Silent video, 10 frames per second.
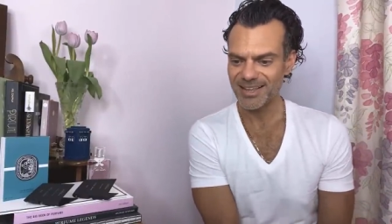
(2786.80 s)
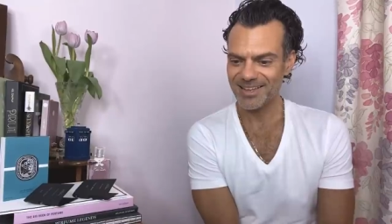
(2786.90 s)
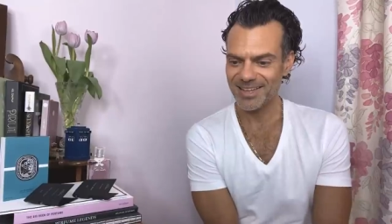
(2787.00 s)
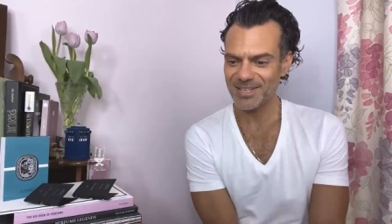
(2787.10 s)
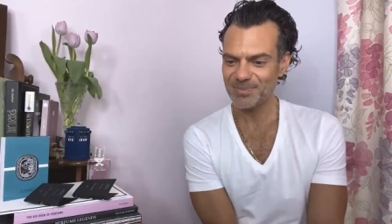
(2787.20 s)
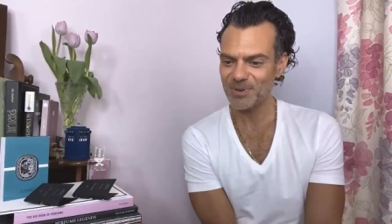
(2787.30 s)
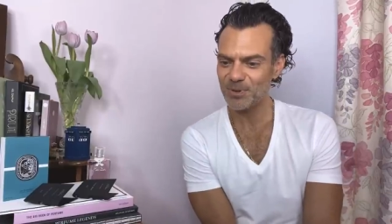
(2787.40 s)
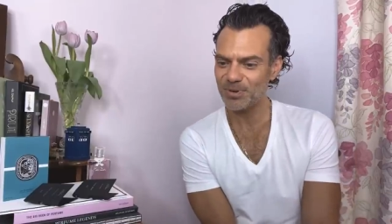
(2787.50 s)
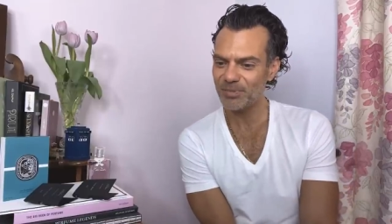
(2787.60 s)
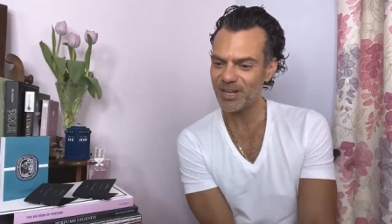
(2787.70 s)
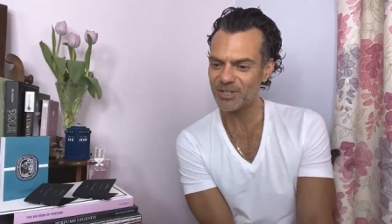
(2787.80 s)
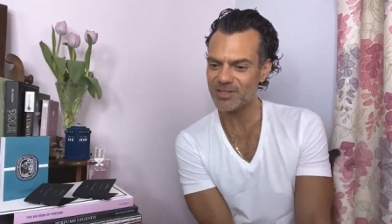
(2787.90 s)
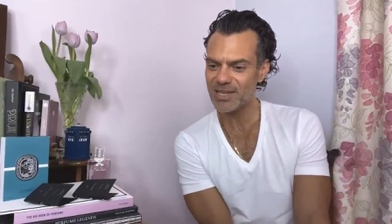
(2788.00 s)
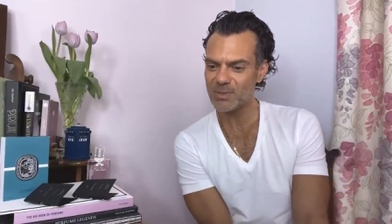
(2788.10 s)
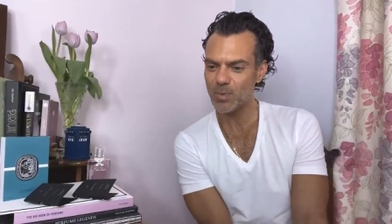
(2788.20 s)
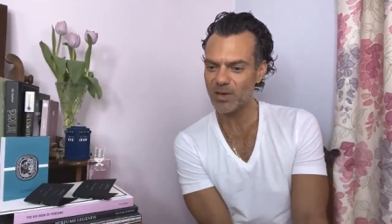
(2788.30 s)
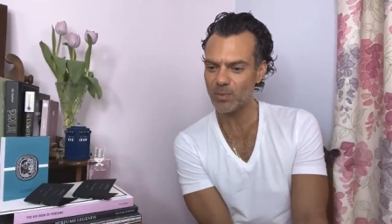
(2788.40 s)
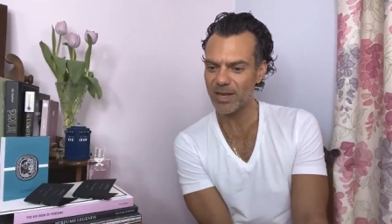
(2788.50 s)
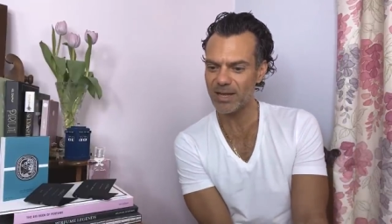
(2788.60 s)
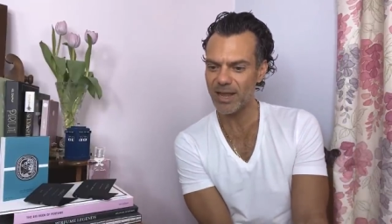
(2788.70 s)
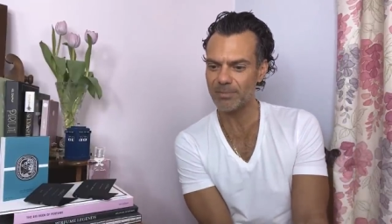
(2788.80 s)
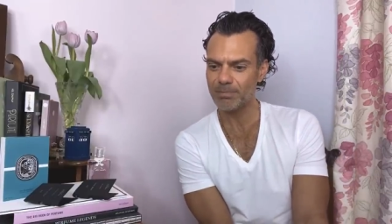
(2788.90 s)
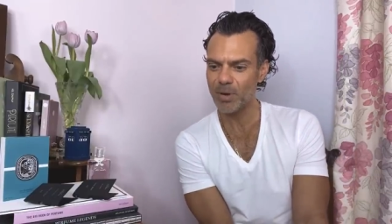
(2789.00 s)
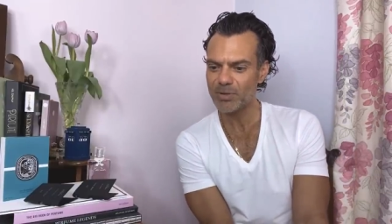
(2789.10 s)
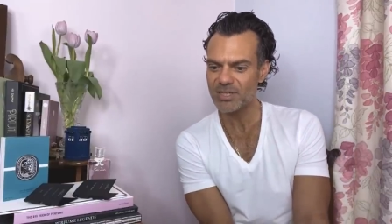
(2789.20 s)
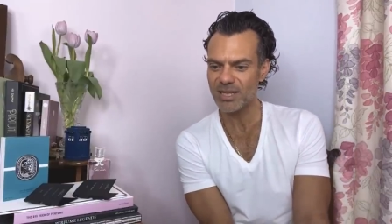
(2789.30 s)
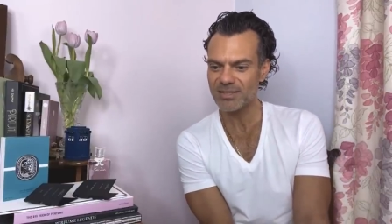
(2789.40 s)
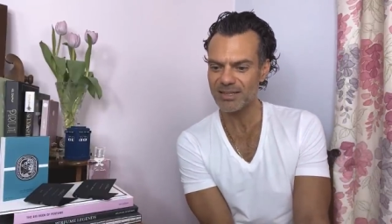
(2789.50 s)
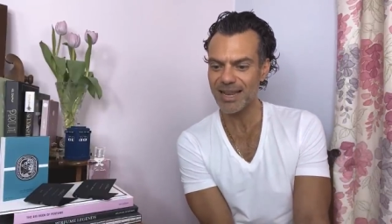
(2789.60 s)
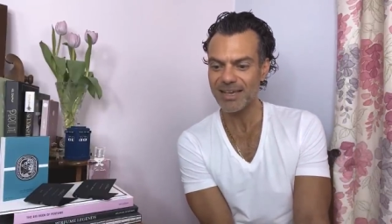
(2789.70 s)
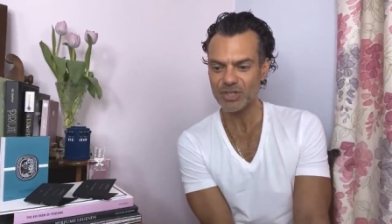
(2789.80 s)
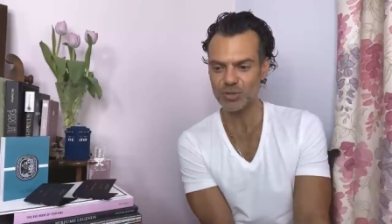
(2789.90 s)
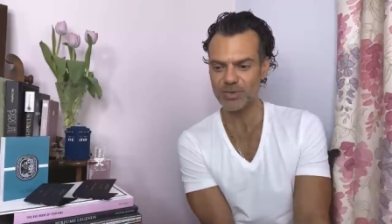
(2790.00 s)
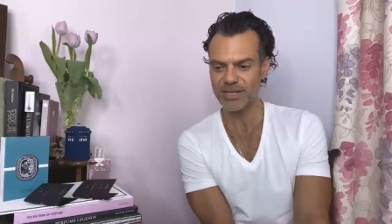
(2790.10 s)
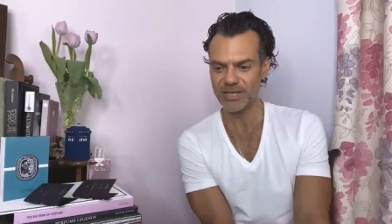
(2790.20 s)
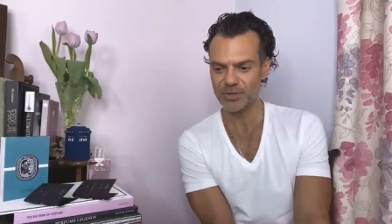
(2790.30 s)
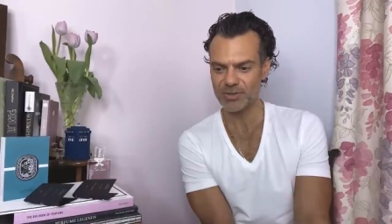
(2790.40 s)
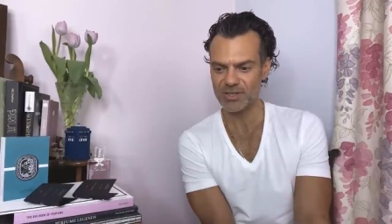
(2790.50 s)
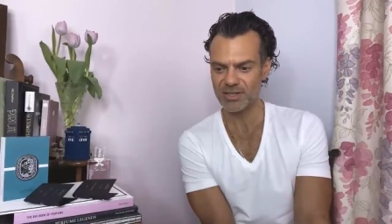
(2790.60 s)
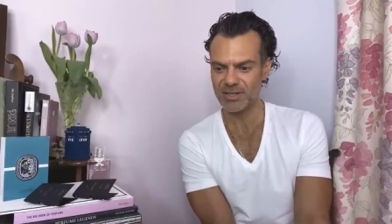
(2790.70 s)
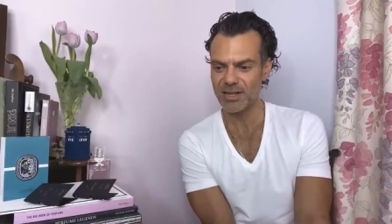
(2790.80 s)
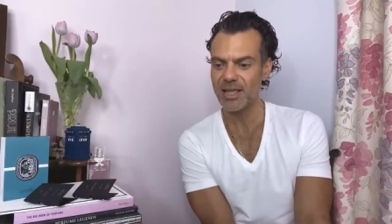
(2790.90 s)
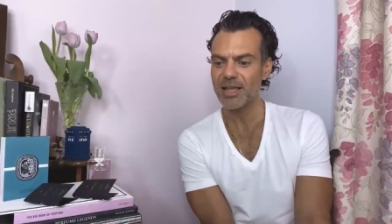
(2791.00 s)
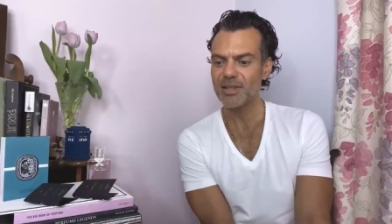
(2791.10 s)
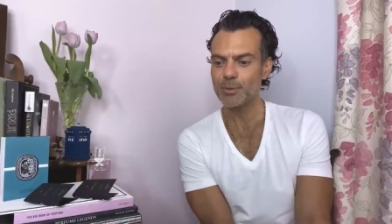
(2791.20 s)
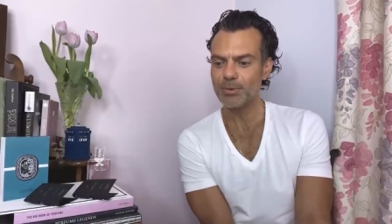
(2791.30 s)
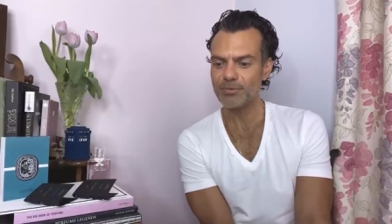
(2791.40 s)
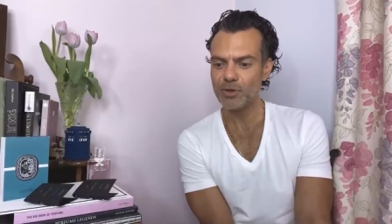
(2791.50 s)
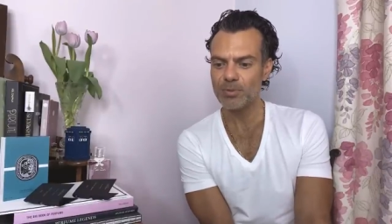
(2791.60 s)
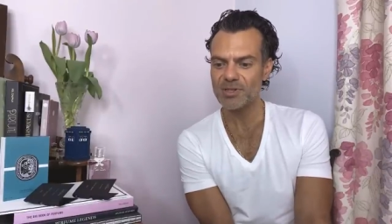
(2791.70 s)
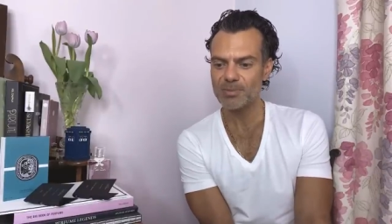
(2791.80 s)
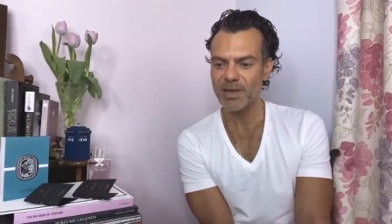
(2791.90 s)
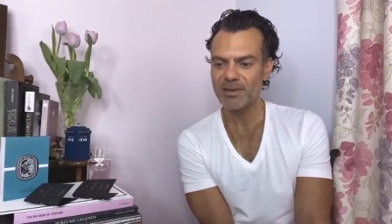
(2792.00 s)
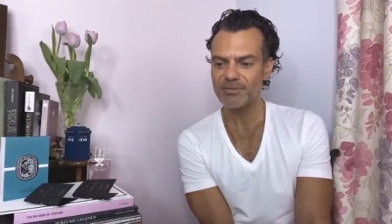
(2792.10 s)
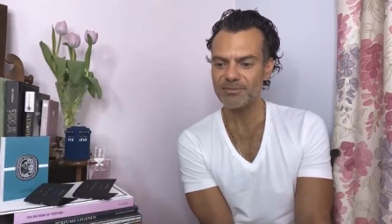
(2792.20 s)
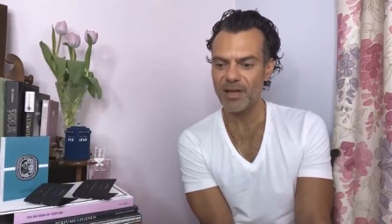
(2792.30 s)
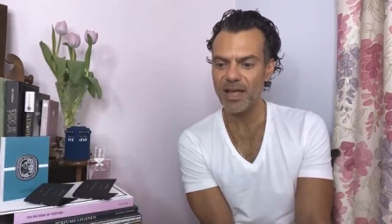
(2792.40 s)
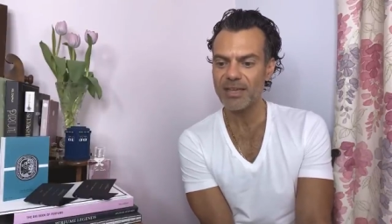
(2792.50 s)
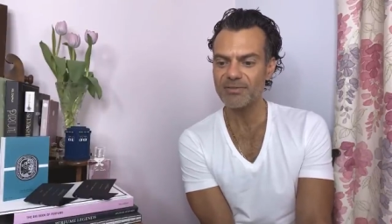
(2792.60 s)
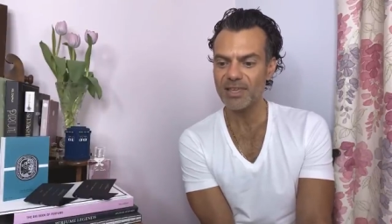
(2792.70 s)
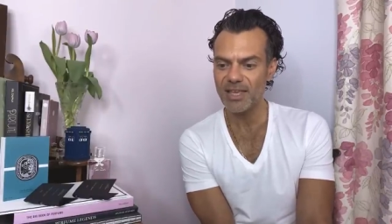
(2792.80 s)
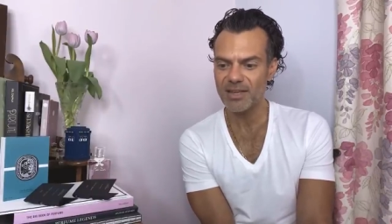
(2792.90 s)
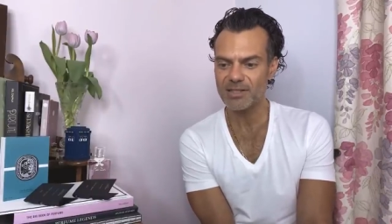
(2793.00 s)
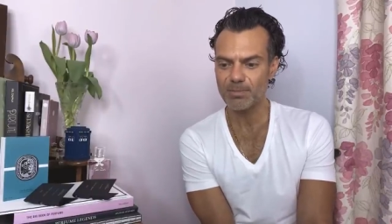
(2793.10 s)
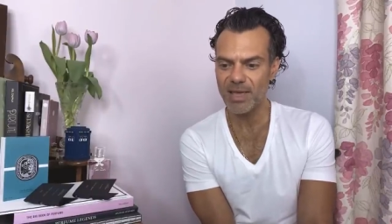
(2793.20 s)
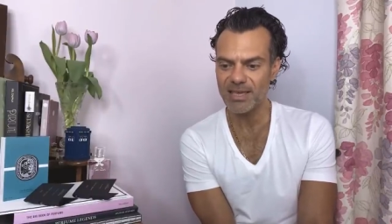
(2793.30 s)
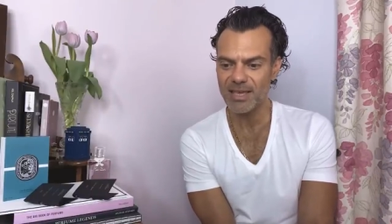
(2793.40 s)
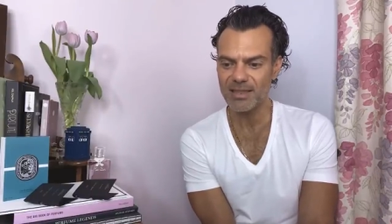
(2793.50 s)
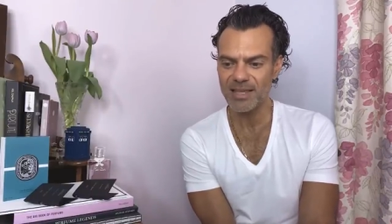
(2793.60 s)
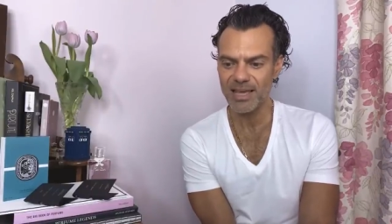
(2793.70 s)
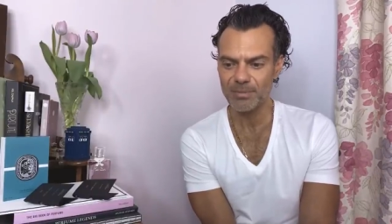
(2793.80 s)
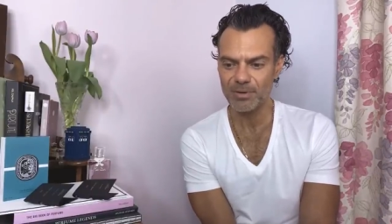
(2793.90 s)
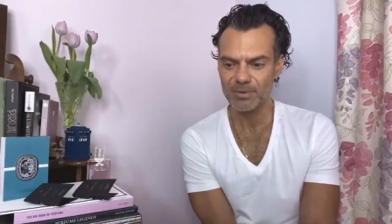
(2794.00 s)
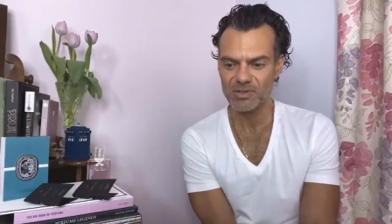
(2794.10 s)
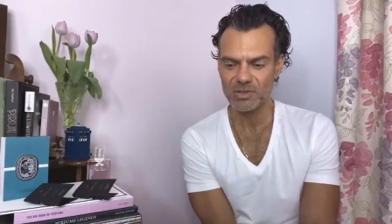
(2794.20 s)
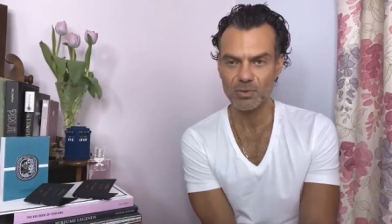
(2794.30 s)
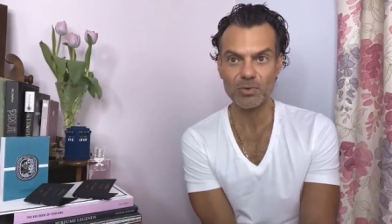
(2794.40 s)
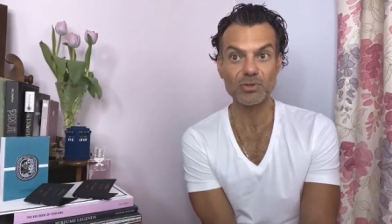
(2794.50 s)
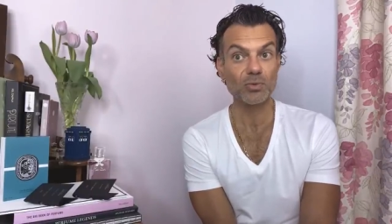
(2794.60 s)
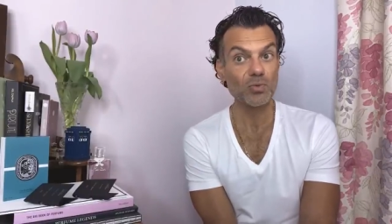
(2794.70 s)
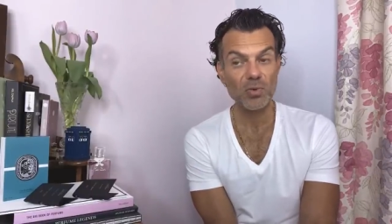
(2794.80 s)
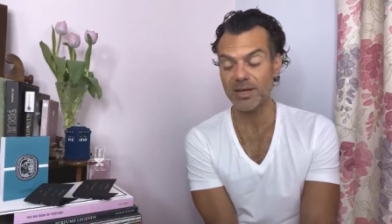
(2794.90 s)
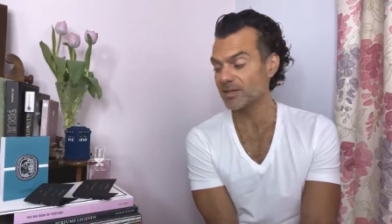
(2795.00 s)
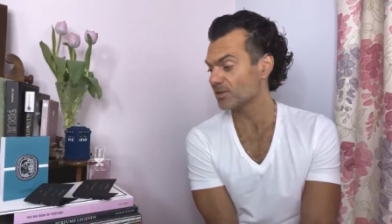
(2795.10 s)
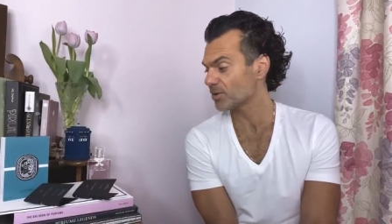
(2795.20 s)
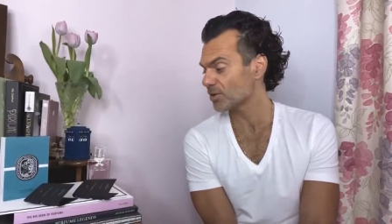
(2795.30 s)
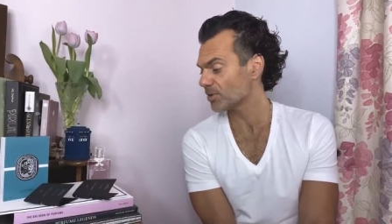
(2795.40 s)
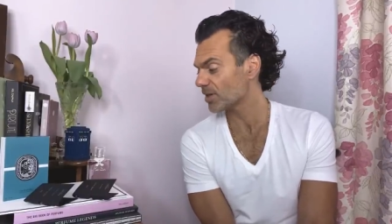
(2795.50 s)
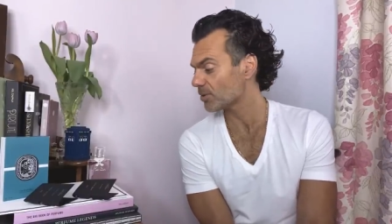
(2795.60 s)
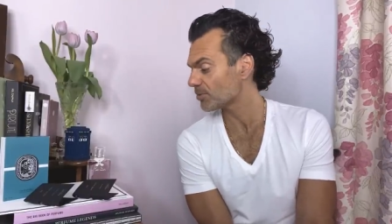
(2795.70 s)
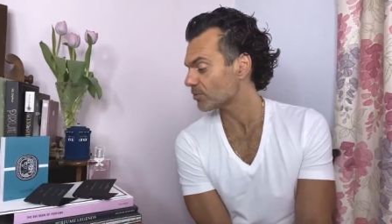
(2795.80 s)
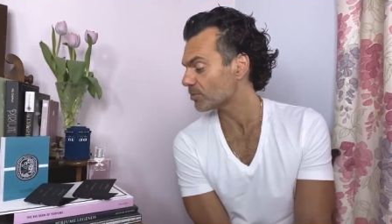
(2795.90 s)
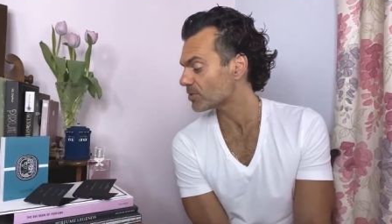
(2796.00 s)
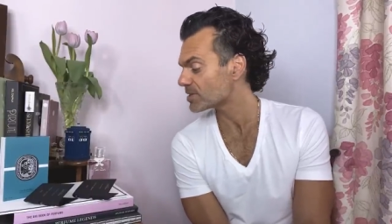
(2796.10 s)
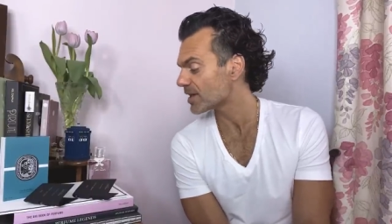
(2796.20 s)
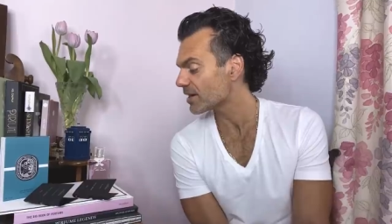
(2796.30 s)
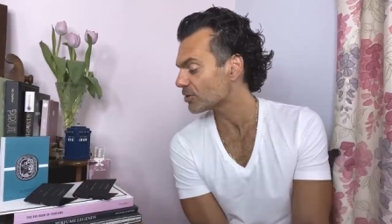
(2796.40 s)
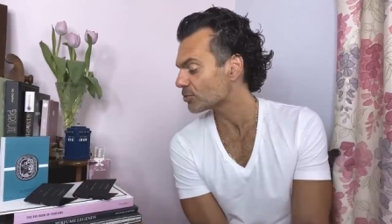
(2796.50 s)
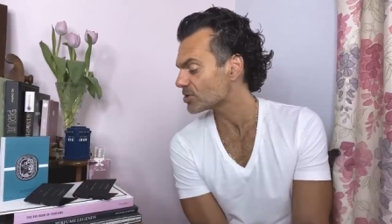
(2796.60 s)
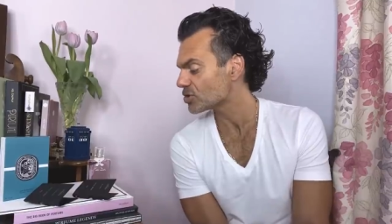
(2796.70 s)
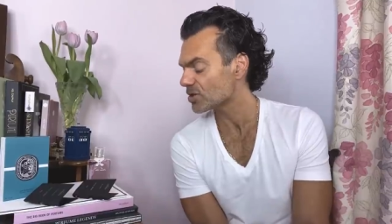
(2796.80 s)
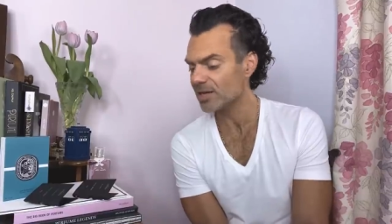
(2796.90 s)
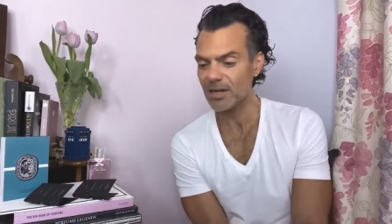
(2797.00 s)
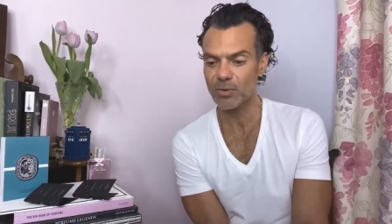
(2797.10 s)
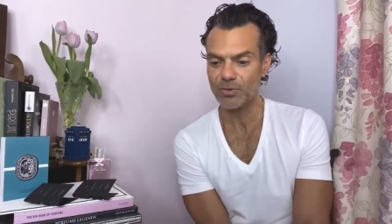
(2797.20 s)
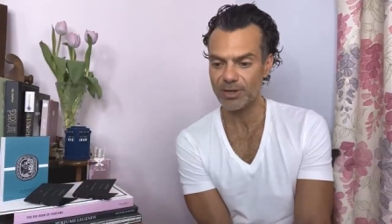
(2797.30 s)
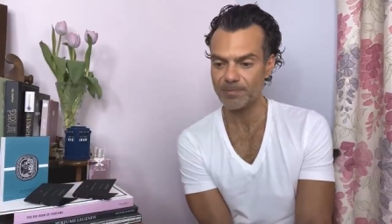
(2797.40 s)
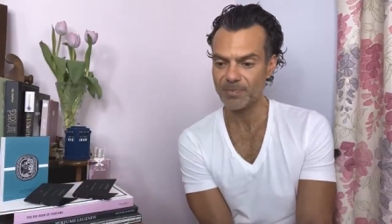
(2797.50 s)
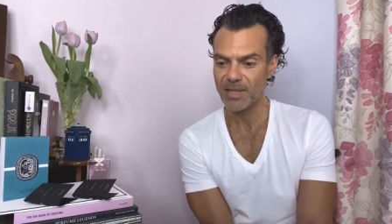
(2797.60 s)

it's me, Aubrey. Rachel says, White whale, I'm most intellectually interested in. The perfumer spent five years making the ambergris accord. Oh, I did not know that. The perfumer is again Christian Allori.